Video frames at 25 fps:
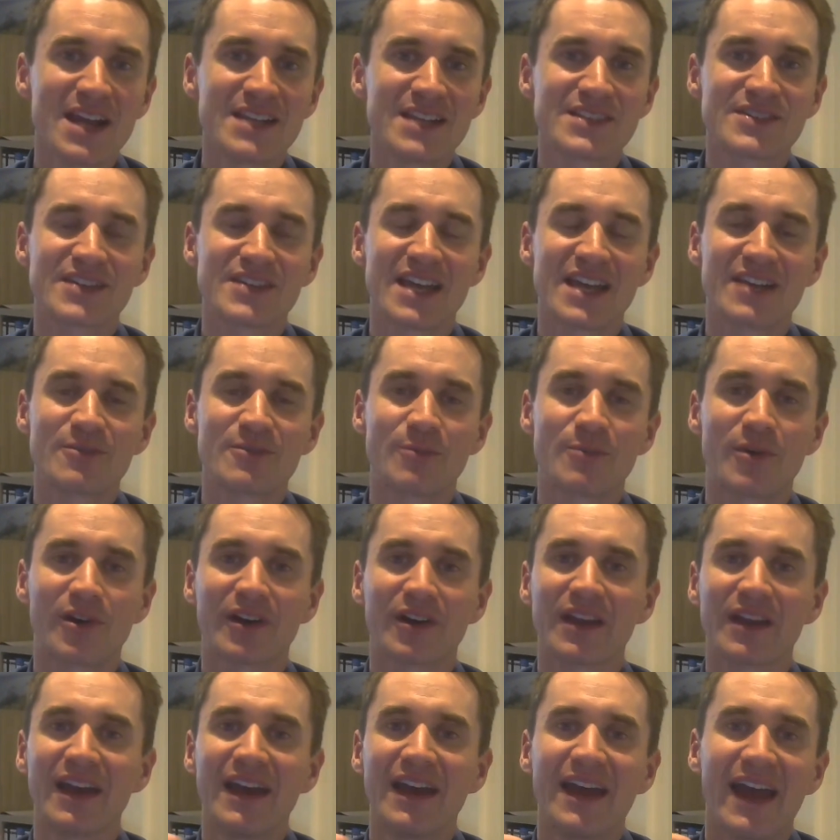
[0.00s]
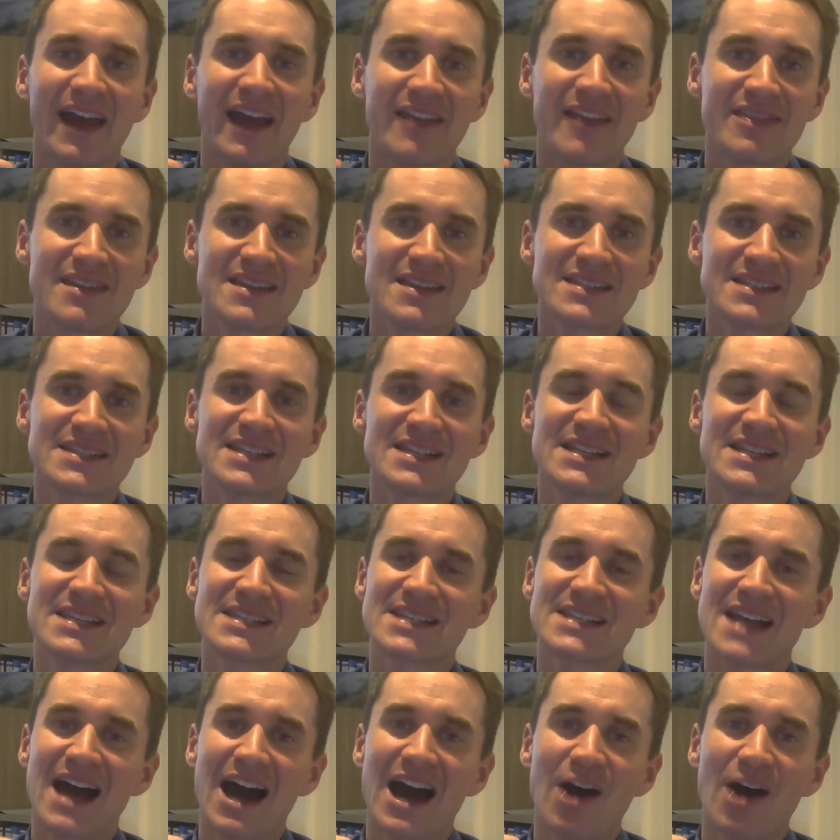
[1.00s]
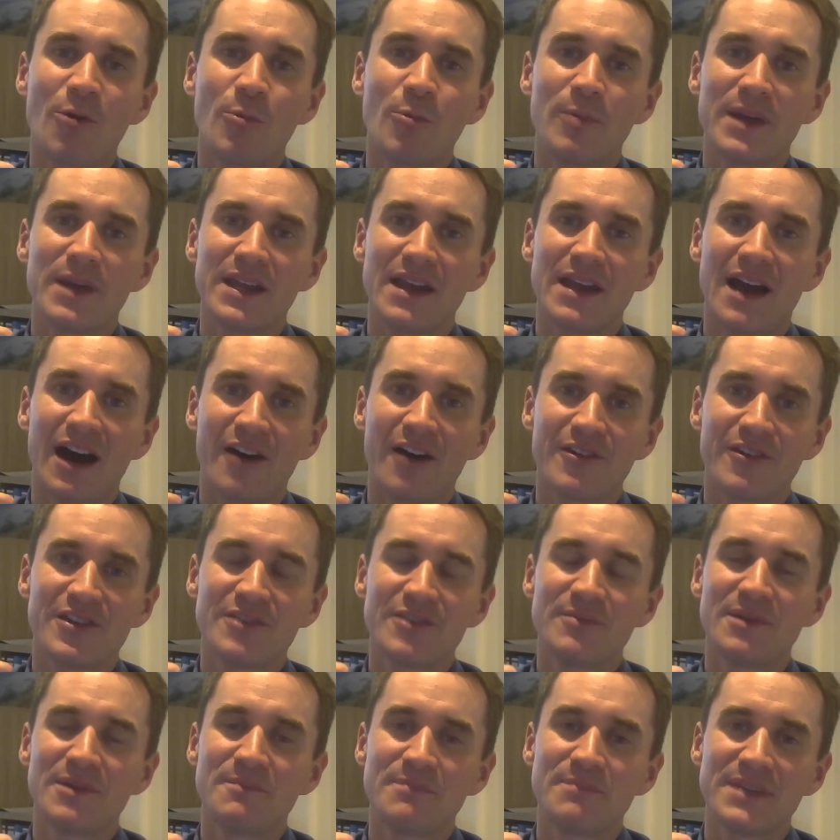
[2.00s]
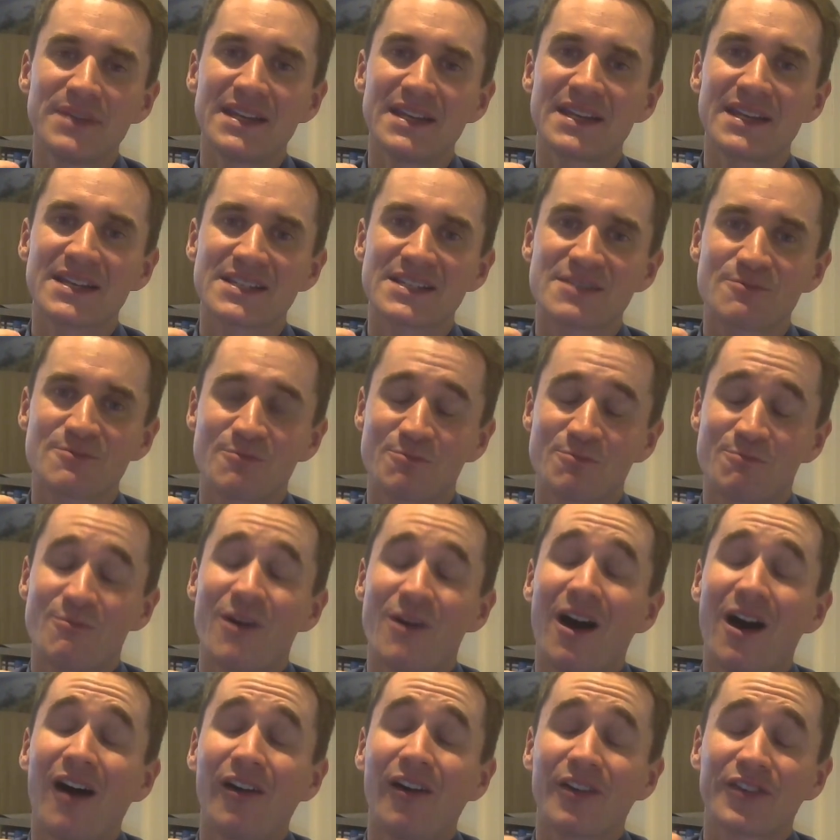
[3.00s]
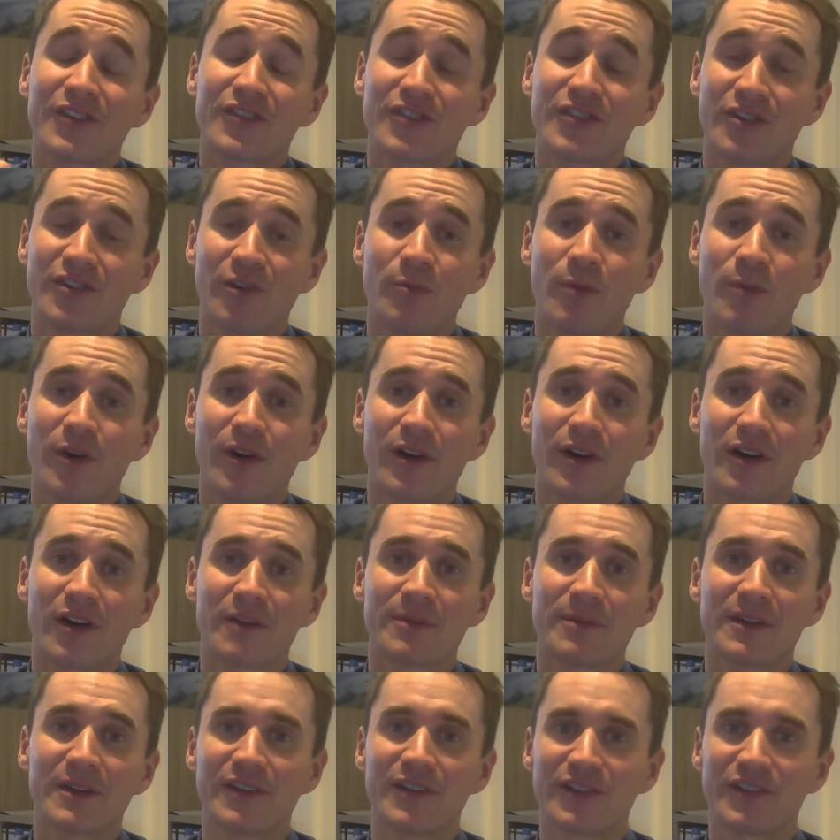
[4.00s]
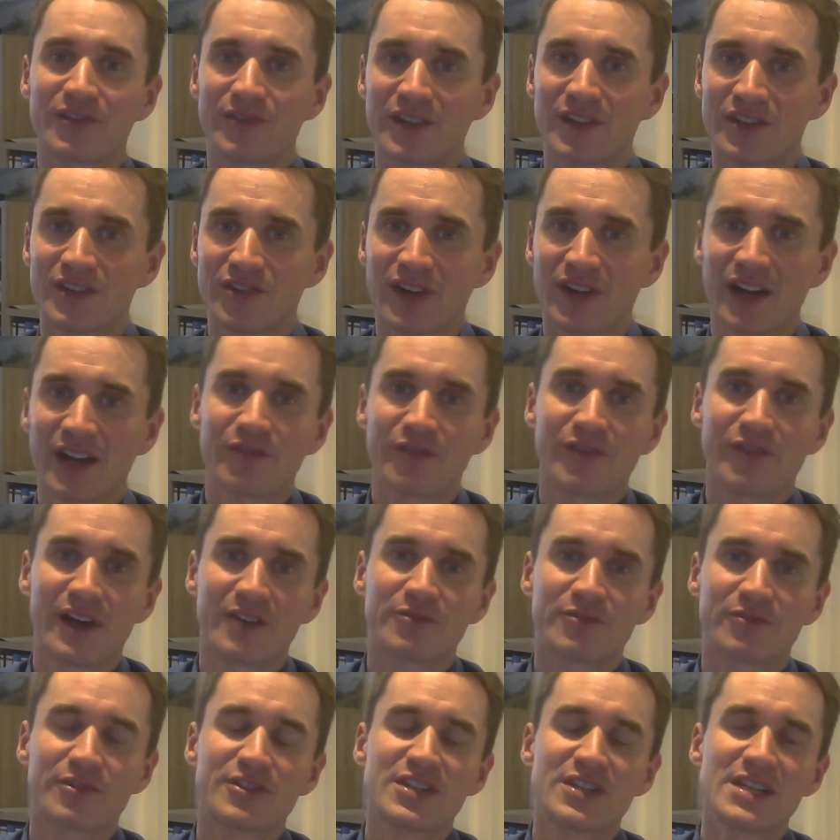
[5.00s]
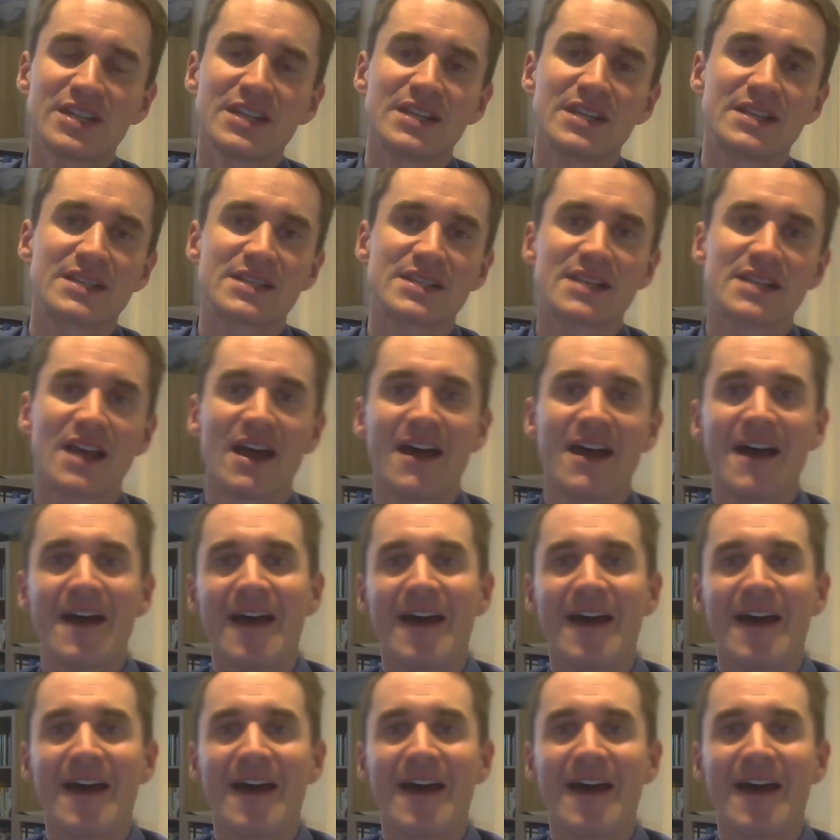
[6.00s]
to get to work. And this is how human beings also work, because we try to find routines.